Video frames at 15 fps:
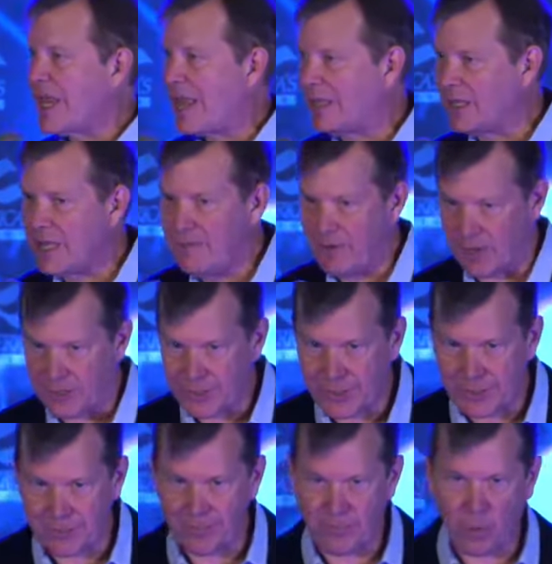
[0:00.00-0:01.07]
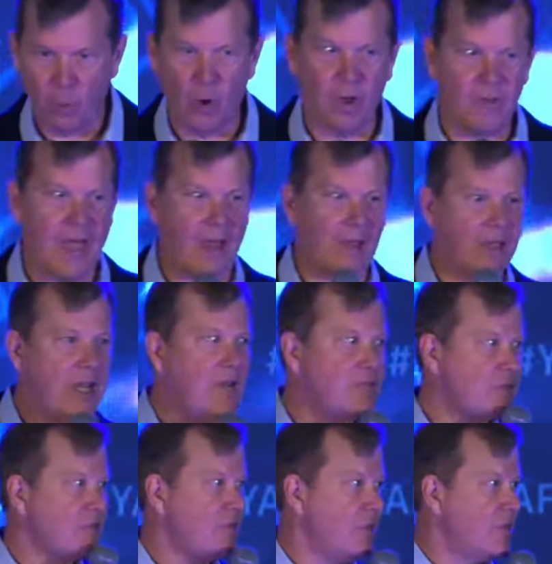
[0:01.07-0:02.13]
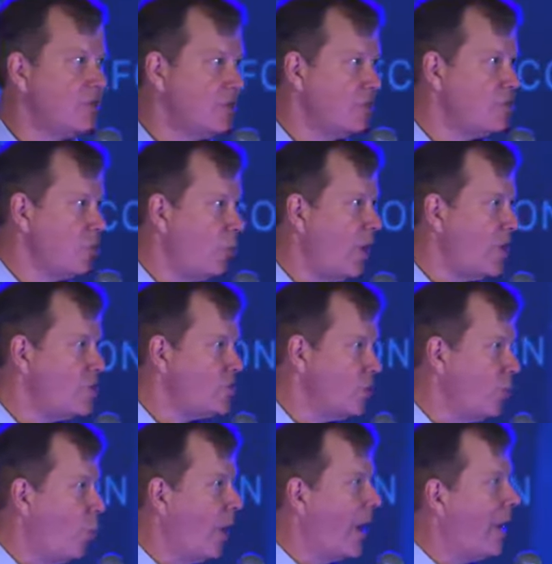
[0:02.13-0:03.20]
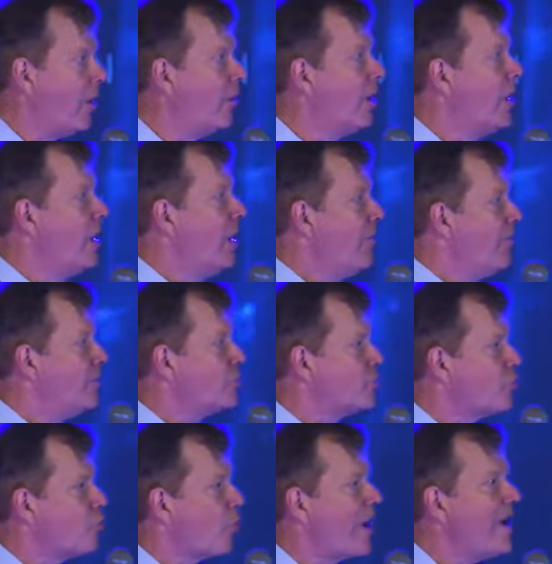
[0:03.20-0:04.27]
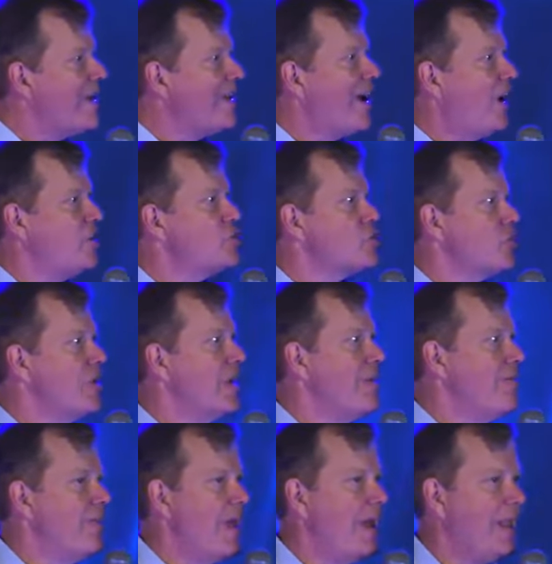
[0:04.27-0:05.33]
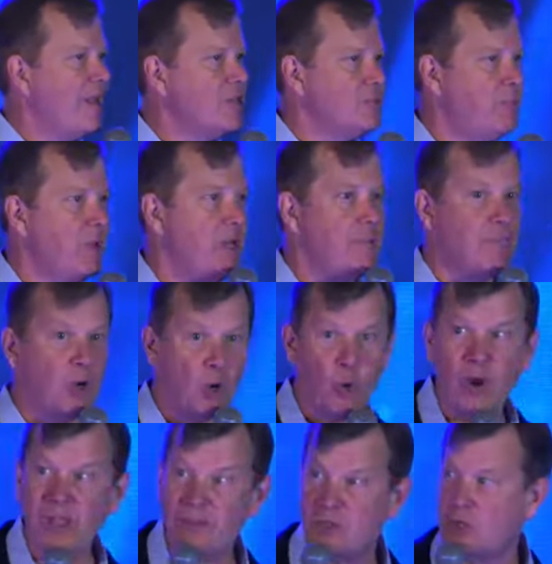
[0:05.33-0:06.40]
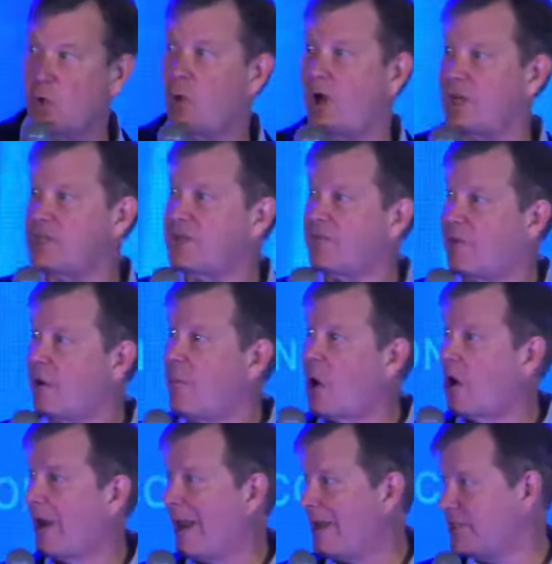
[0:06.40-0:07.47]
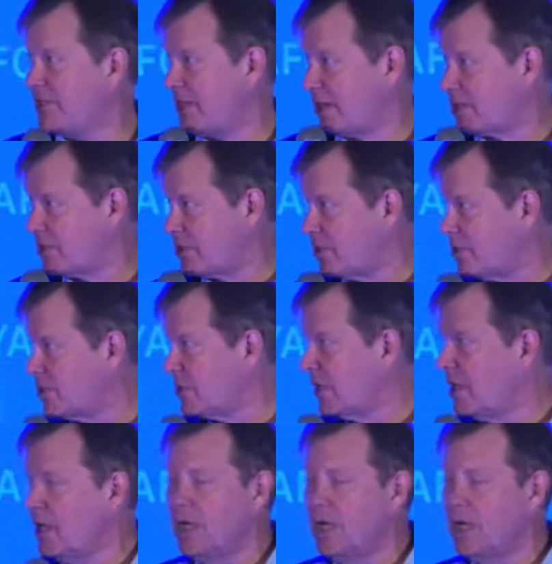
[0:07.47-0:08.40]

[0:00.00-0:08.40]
that leave us? Well, that leaves us in a situation where this great country that has been bequeathed to us from our ancestors,